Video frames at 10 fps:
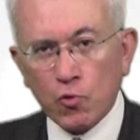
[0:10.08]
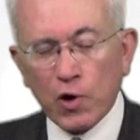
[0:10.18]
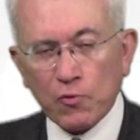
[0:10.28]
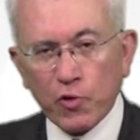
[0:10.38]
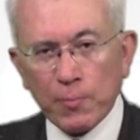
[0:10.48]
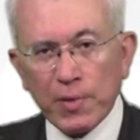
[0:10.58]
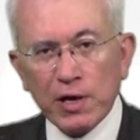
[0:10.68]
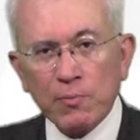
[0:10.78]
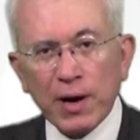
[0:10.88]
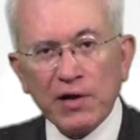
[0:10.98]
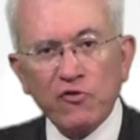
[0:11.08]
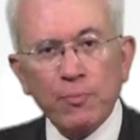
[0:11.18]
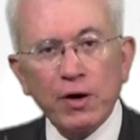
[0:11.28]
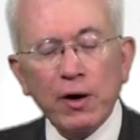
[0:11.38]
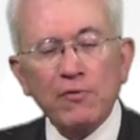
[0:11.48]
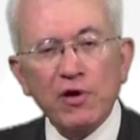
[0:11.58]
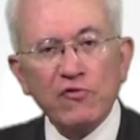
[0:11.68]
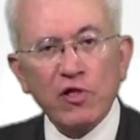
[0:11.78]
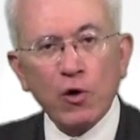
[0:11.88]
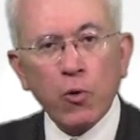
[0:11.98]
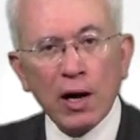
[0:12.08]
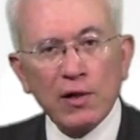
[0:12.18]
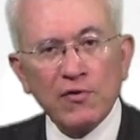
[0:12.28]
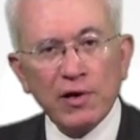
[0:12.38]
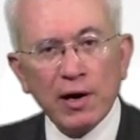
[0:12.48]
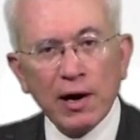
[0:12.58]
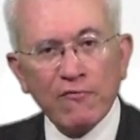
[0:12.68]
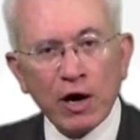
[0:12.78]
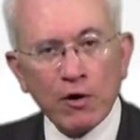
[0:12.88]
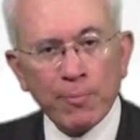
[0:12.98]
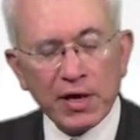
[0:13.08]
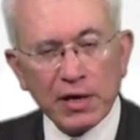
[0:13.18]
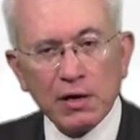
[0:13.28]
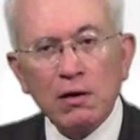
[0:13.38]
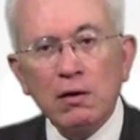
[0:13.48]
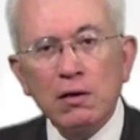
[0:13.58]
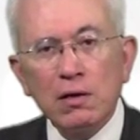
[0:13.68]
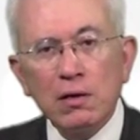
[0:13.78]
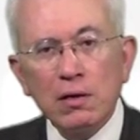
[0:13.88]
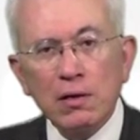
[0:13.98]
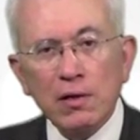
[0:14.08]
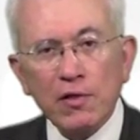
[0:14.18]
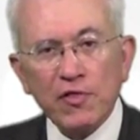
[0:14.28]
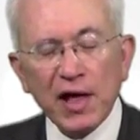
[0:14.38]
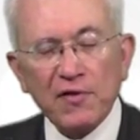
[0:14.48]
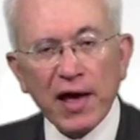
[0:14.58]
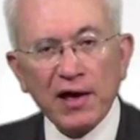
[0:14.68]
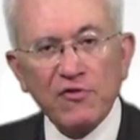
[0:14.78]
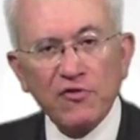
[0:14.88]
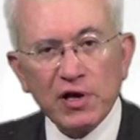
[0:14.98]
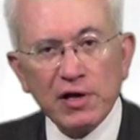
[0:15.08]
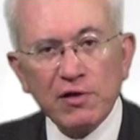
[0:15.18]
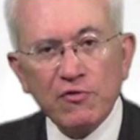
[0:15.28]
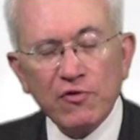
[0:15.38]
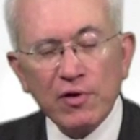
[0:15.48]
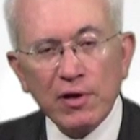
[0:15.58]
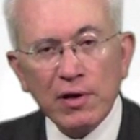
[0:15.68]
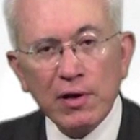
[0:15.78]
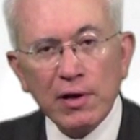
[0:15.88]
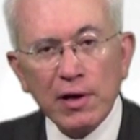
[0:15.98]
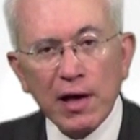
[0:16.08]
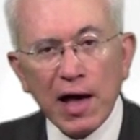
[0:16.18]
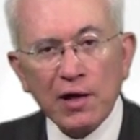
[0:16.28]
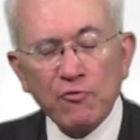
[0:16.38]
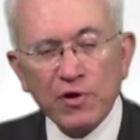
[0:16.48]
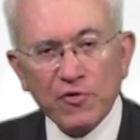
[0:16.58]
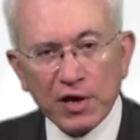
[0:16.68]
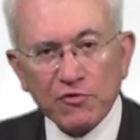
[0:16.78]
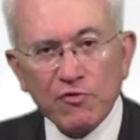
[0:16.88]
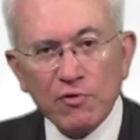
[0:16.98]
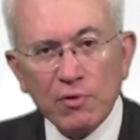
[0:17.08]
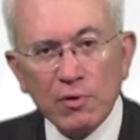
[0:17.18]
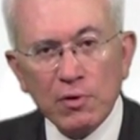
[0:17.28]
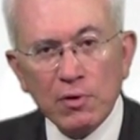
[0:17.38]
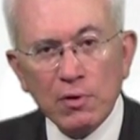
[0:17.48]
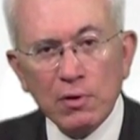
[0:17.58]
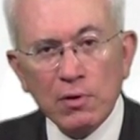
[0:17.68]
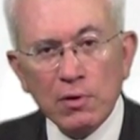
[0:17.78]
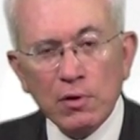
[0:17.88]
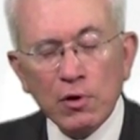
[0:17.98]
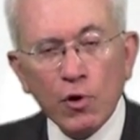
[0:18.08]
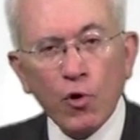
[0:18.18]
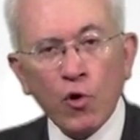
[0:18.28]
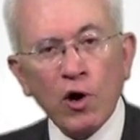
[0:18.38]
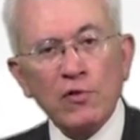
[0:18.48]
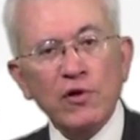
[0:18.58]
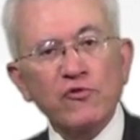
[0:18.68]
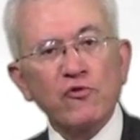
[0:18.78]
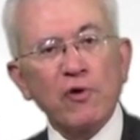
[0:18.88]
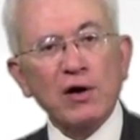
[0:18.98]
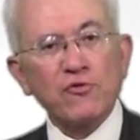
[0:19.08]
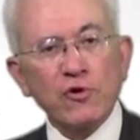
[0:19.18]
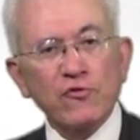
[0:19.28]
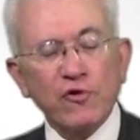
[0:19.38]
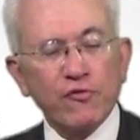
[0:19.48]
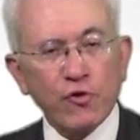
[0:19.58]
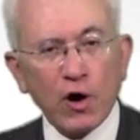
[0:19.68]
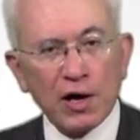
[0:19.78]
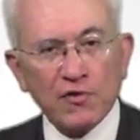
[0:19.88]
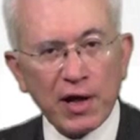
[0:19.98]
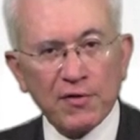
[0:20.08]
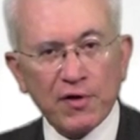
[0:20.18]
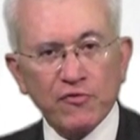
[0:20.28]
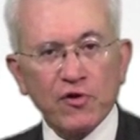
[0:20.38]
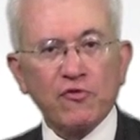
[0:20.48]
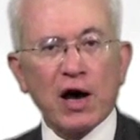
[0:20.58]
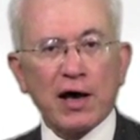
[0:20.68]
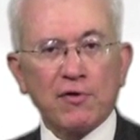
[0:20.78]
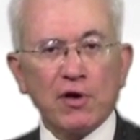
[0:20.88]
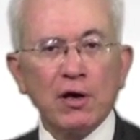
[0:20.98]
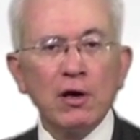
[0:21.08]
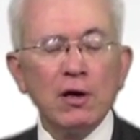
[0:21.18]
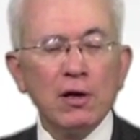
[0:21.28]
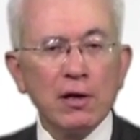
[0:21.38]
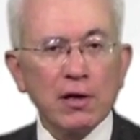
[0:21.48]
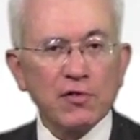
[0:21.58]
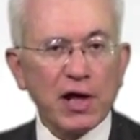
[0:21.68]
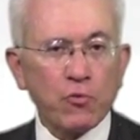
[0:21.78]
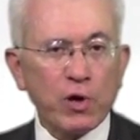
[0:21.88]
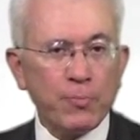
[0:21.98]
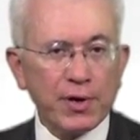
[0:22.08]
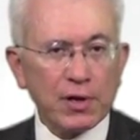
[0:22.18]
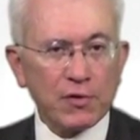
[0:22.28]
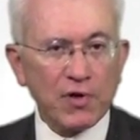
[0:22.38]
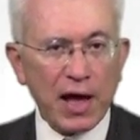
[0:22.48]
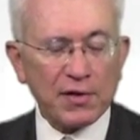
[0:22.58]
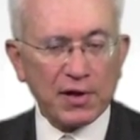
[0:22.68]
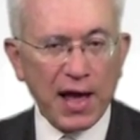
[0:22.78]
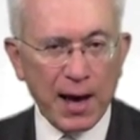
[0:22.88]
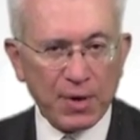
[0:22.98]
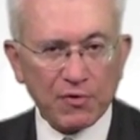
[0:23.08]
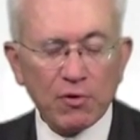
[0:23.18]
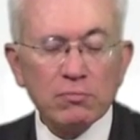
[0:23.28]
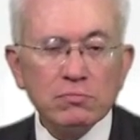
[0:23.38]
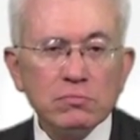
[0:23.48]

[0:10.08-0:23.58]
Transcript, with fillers: What we mean by spirit is the quality of our being that exceeds and resists all the structures of thought and of society that we build and inhabit.